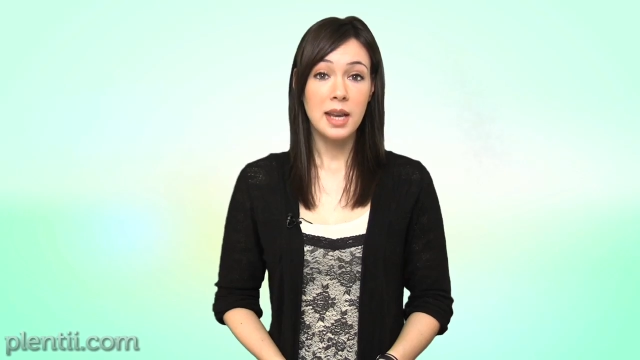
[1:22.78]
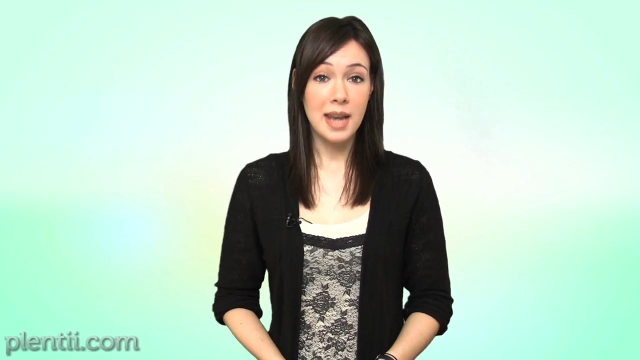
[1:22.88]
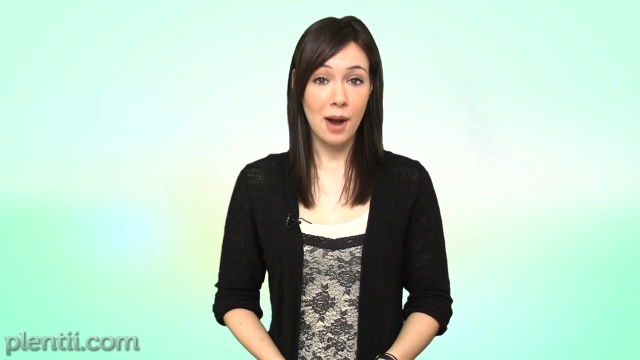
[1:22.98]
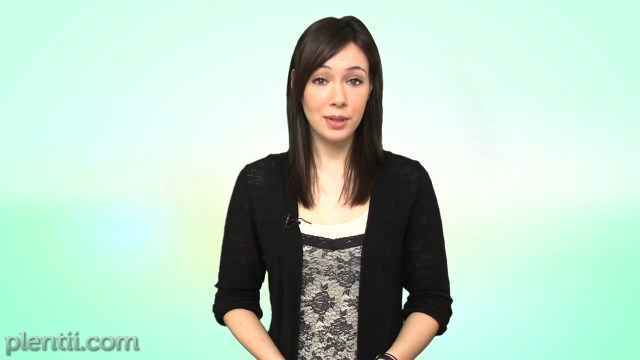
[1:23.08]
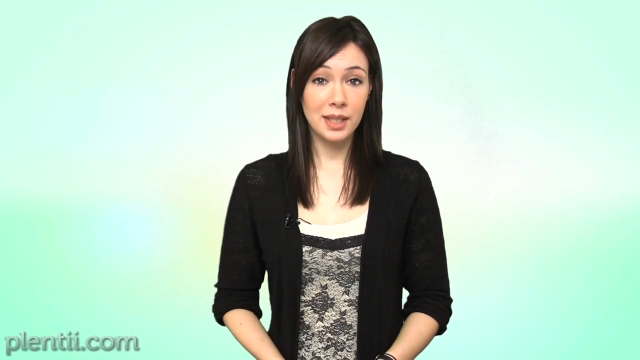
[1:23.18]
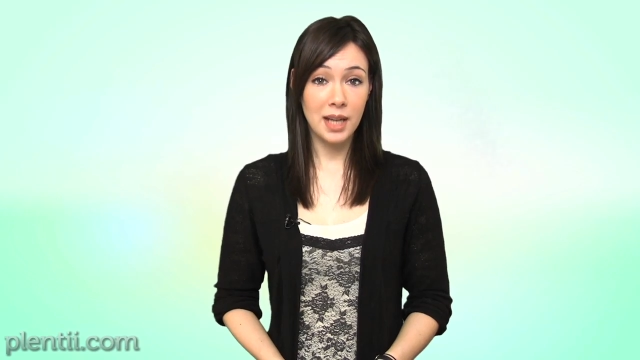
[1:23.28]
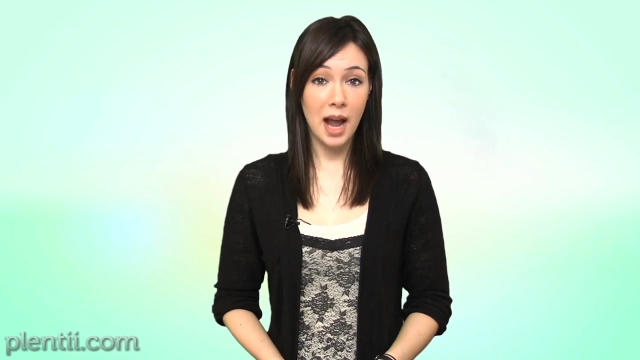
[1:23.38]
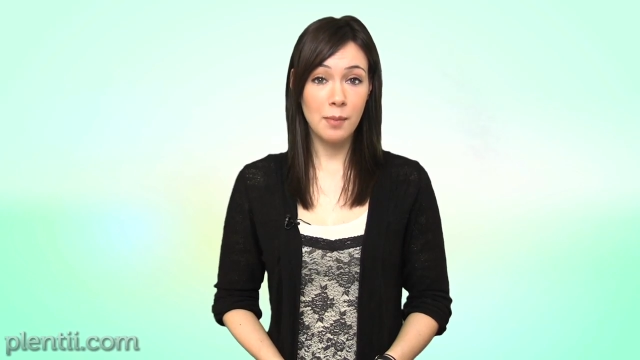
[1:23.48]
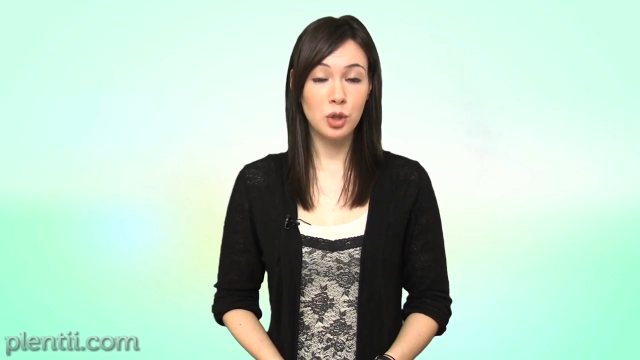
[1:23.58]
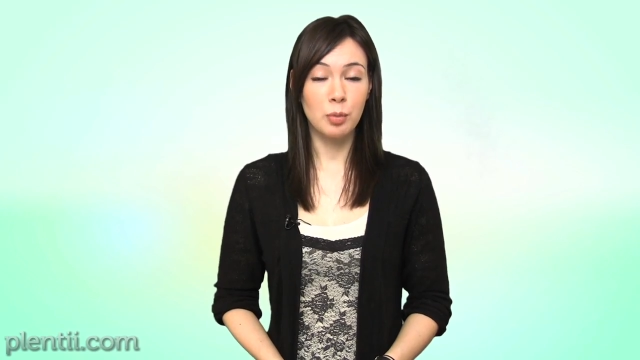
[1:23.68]
Now it's
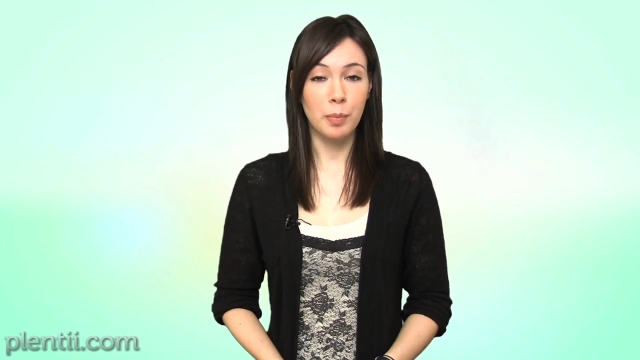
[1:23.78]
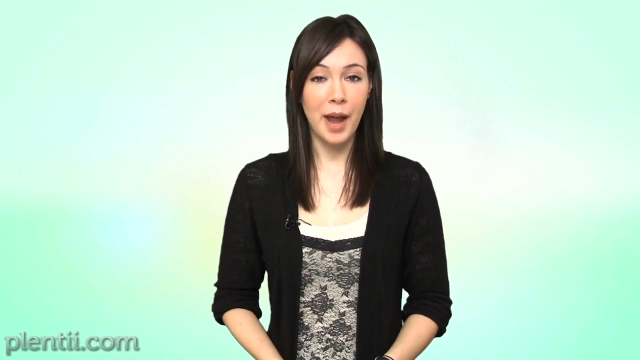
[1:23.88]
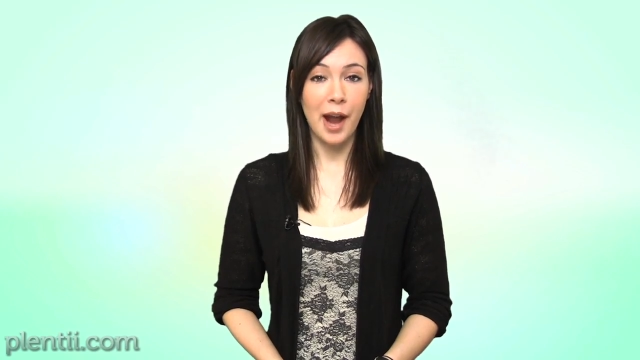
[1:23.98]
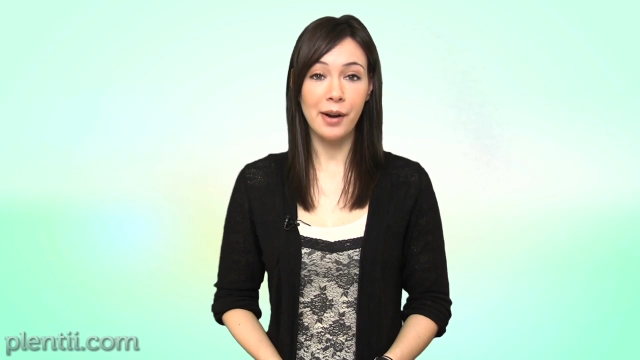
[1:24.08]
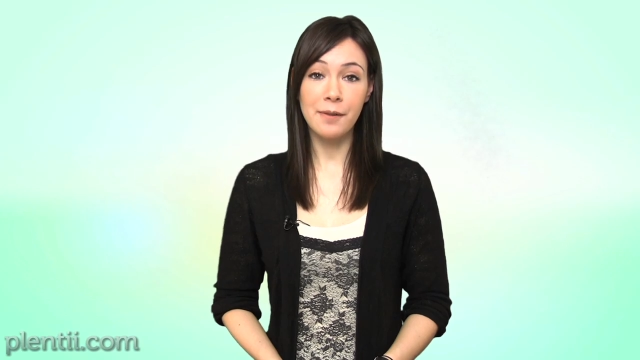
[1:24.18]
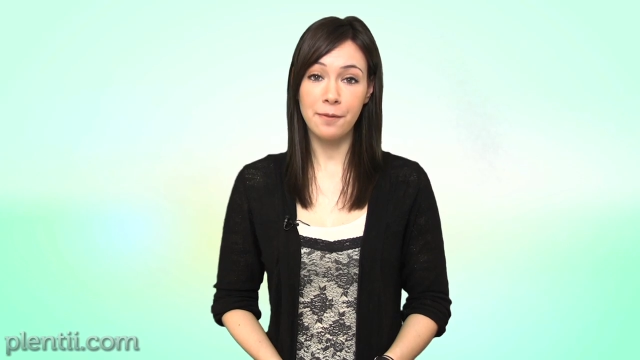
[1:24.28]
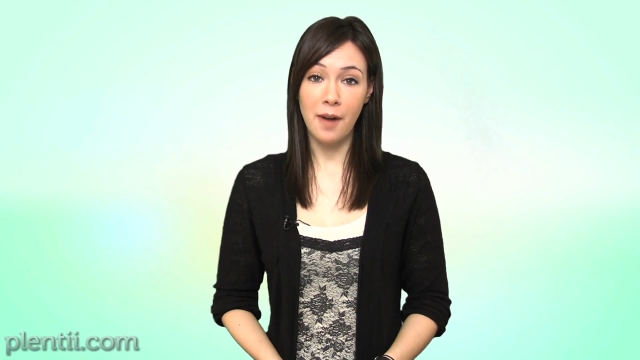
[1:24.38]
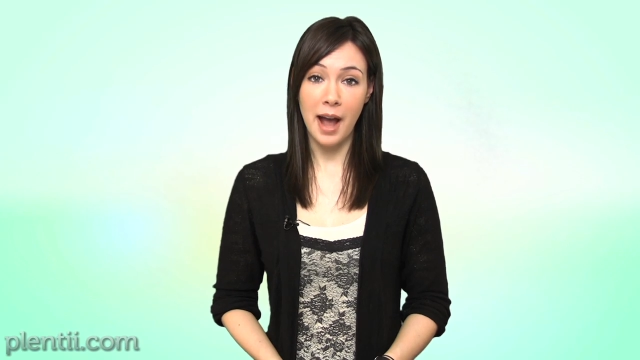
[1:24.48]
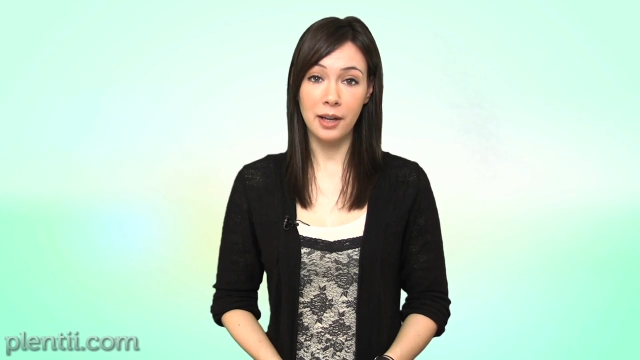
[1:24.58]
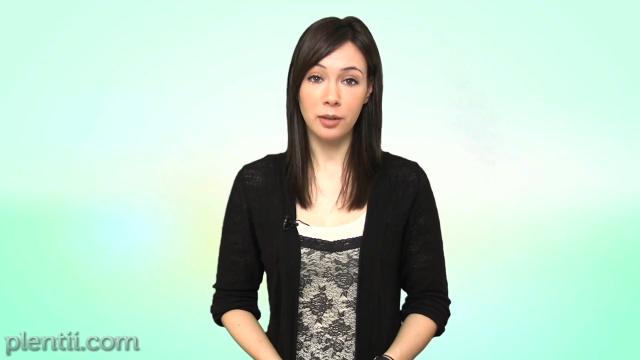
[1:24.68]
time to prepare and
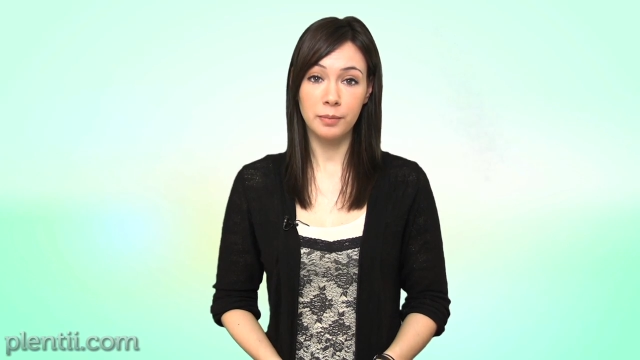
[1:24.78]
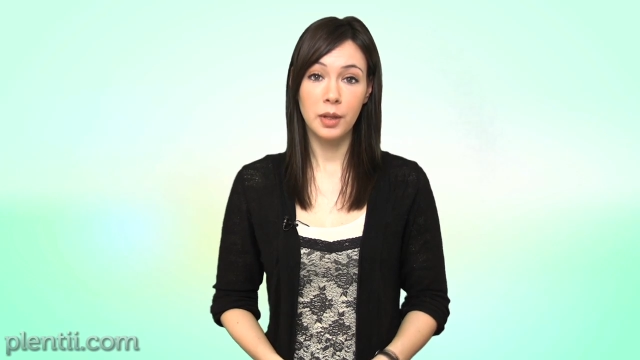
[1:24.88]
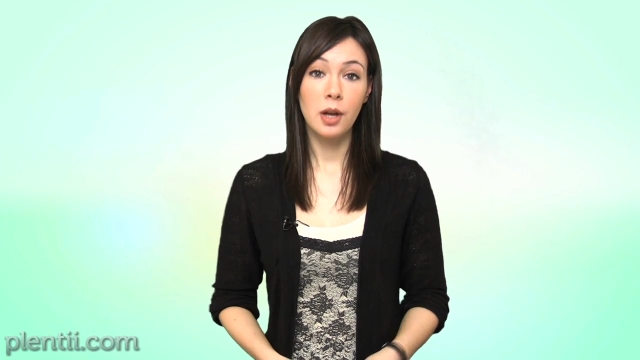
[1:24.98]
file.